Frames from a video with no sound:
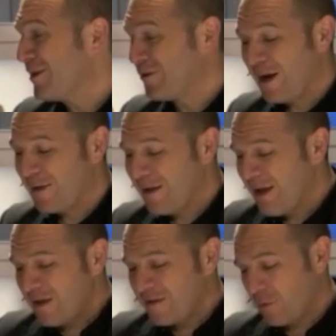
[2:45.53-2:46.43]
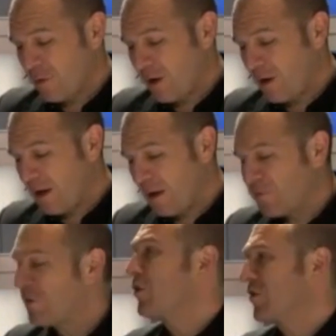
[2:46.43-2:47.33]
you. So, yeah. so uh,
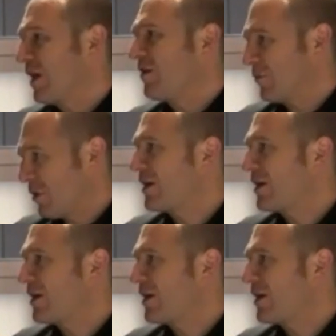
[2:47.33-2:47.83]
if we look at, say, something like